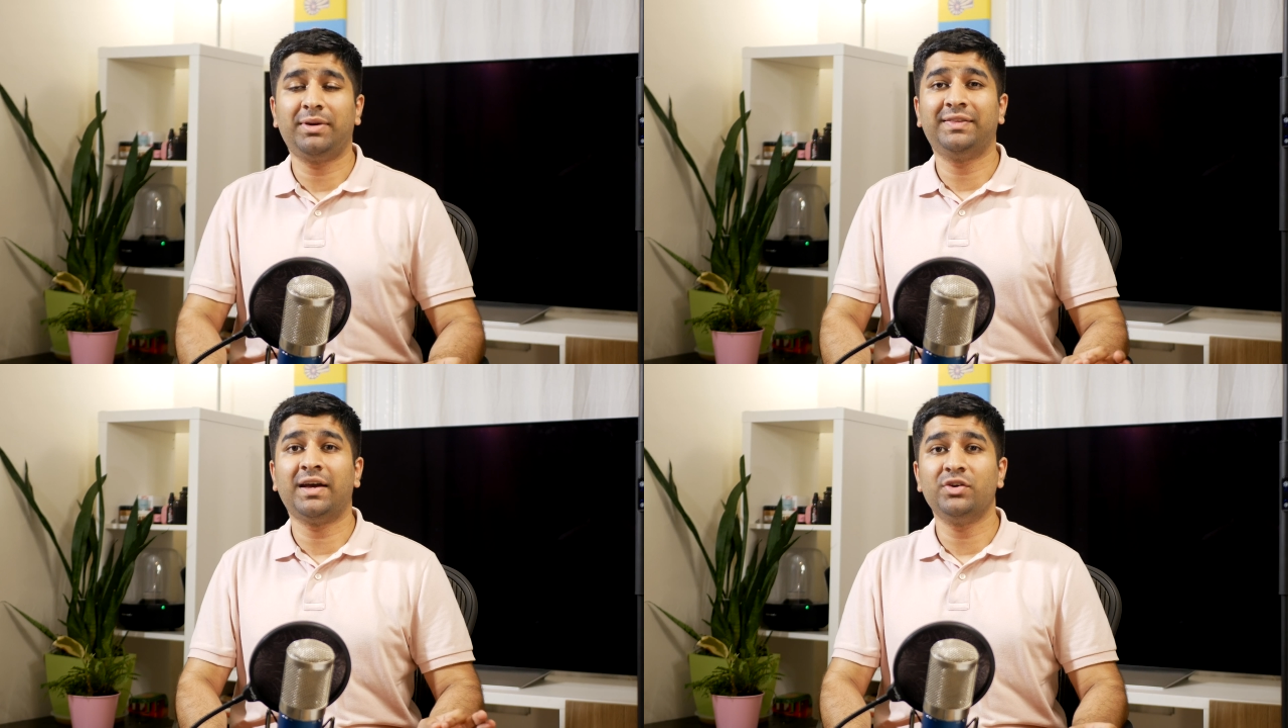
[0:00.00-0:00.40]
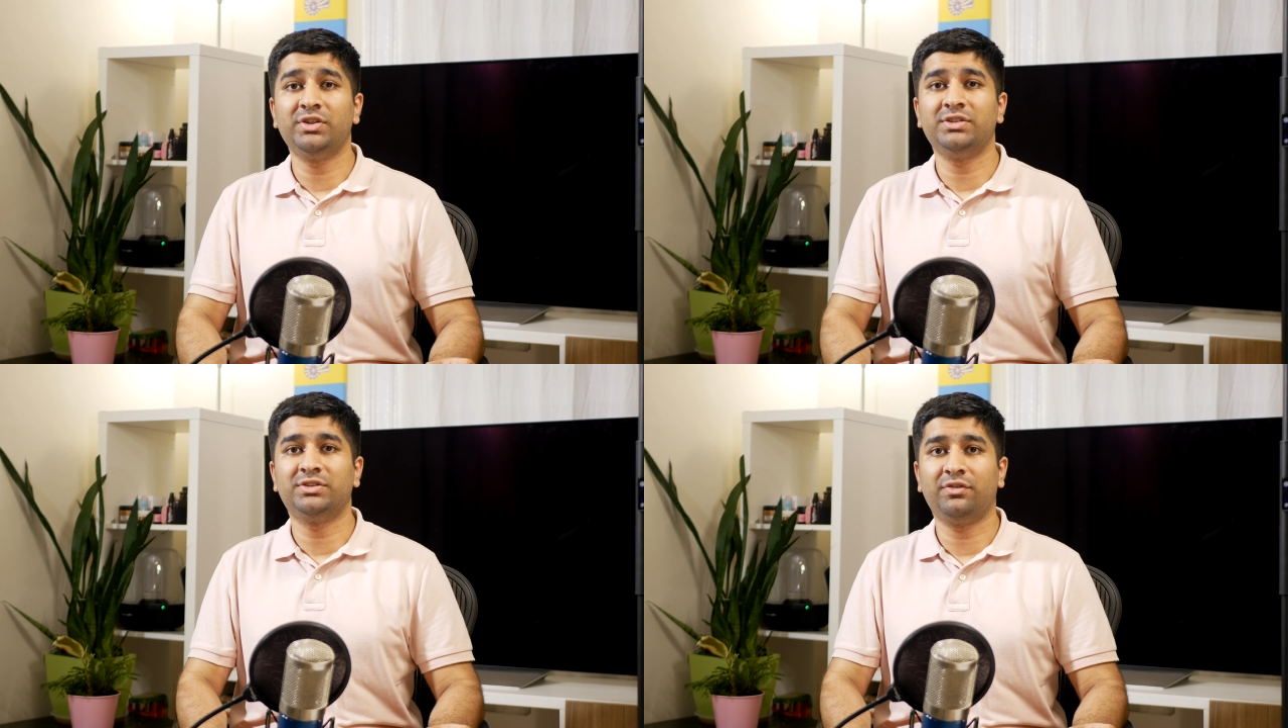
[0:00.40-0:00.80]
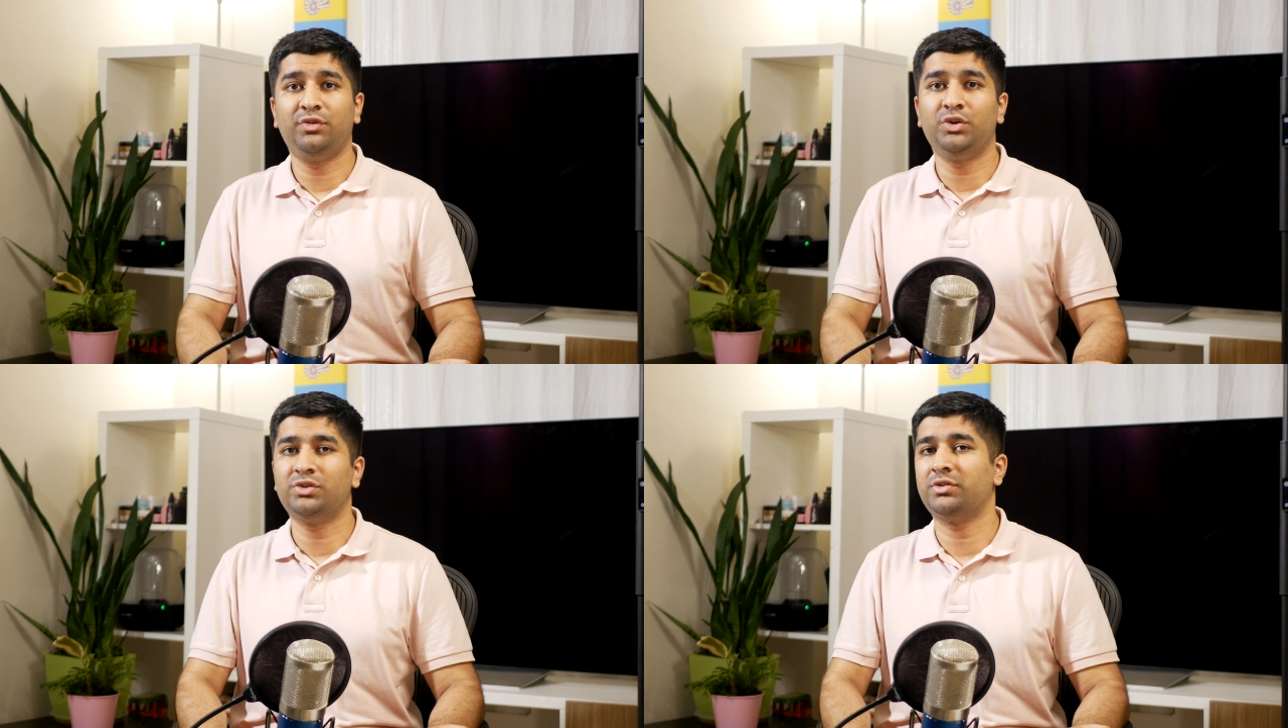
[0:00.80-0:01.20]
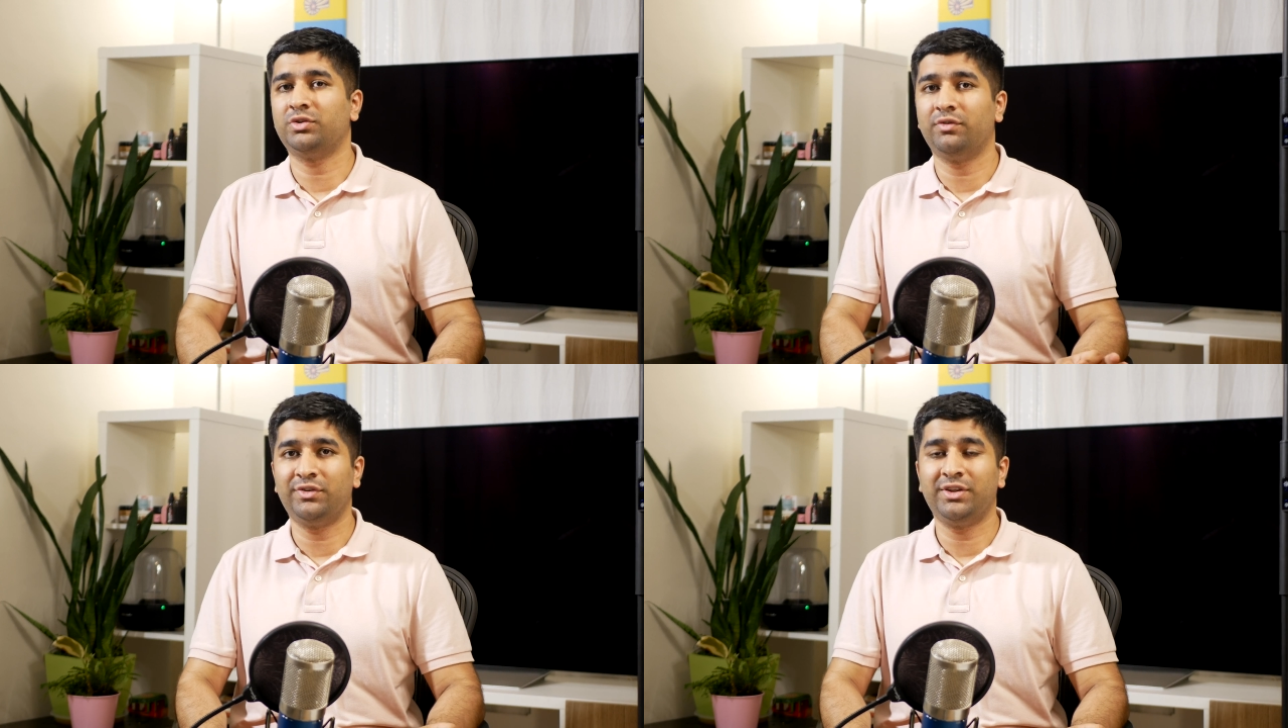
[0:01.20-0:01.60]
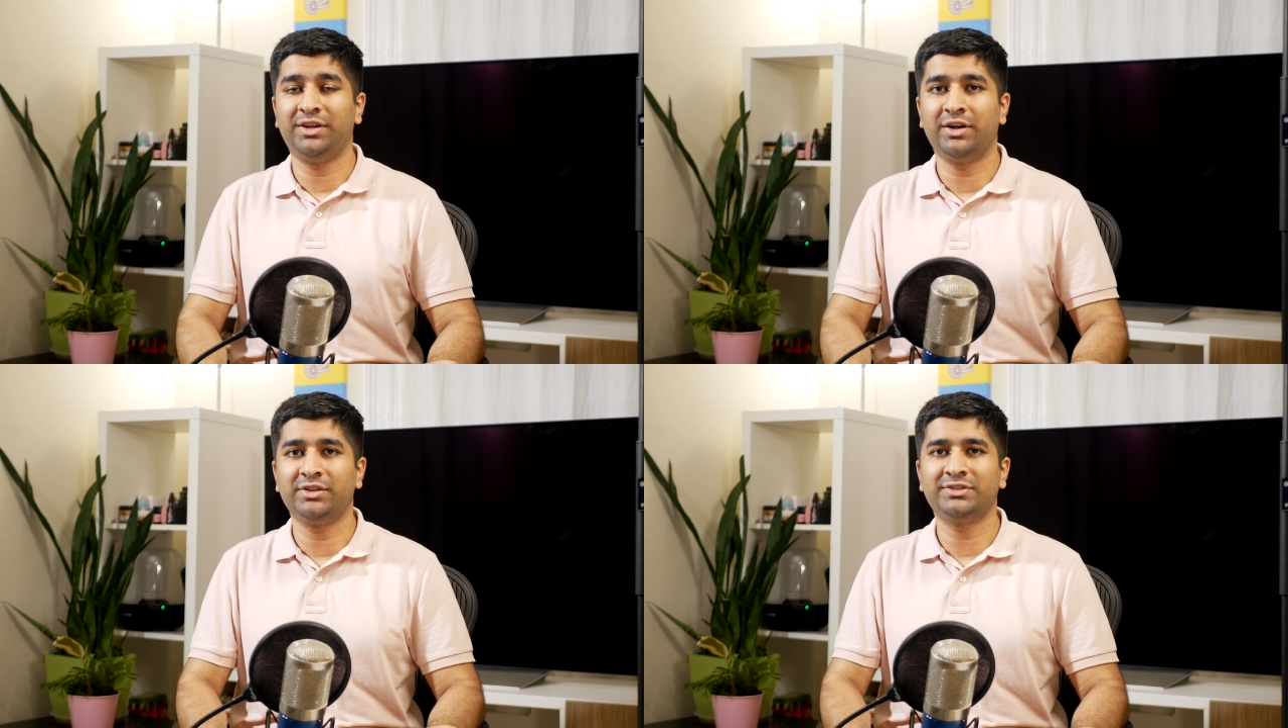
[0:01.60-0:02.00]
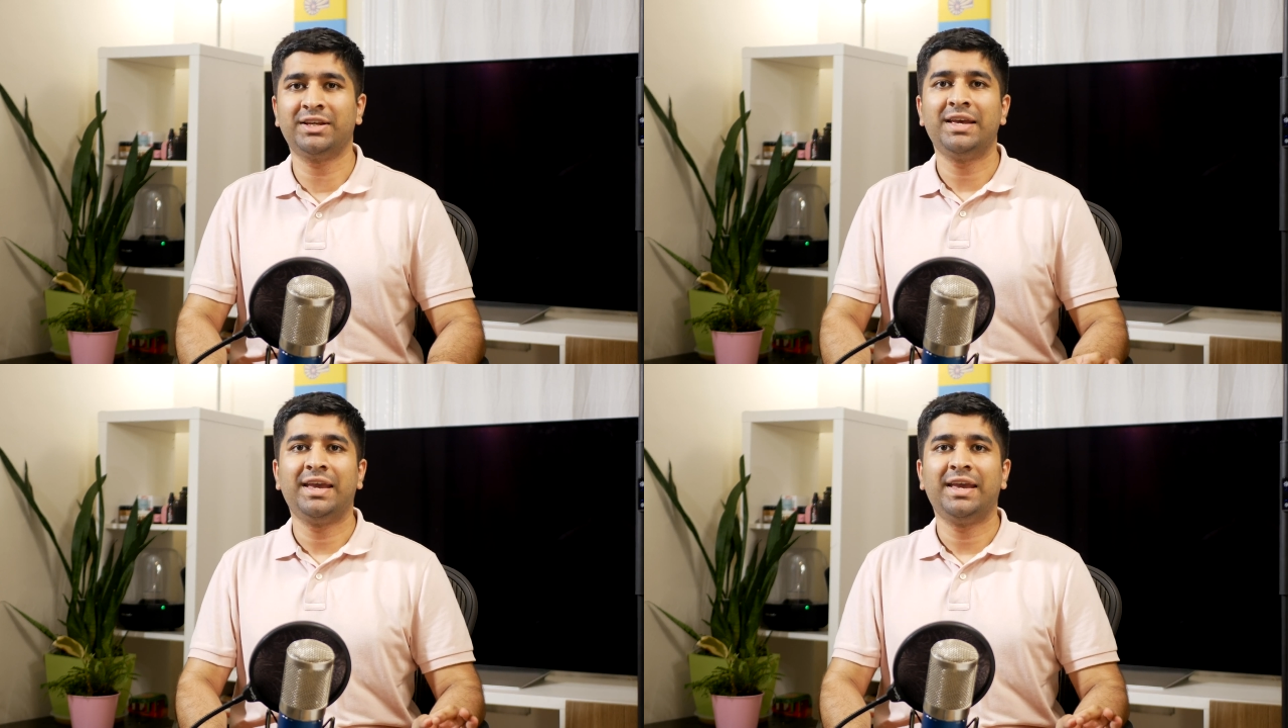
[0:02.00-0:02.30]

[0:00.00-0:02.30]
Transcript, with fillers: by thousands of users over the years